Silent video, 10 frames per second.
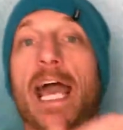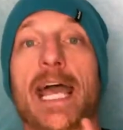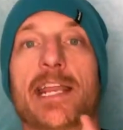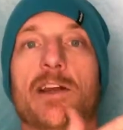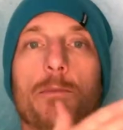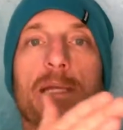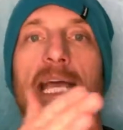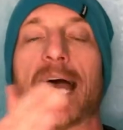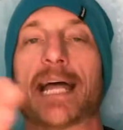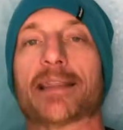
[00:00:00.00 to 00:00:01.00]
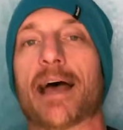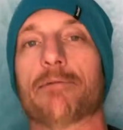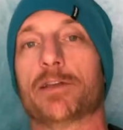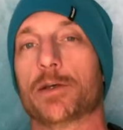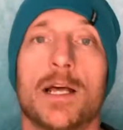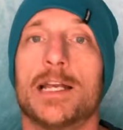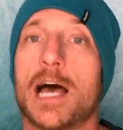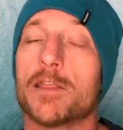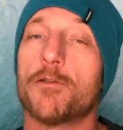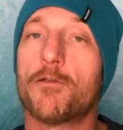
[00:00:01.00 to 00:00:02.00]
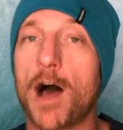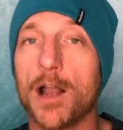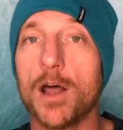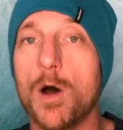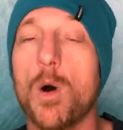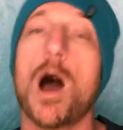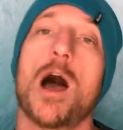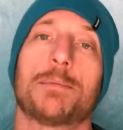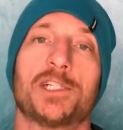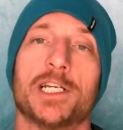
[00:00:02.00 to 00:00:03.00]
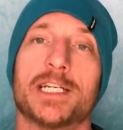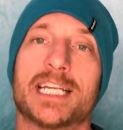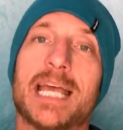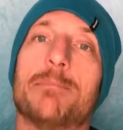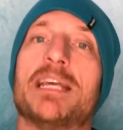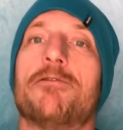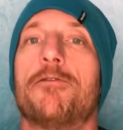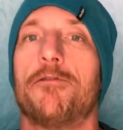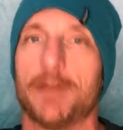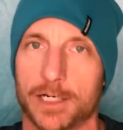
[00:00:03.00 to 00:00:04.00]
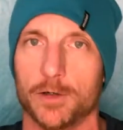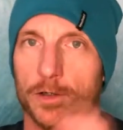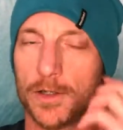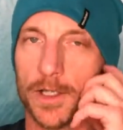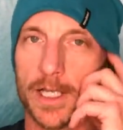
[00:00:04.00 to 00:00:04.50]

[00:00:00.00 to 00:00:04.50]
and it'll be at that view. Now the follow option can be fickle.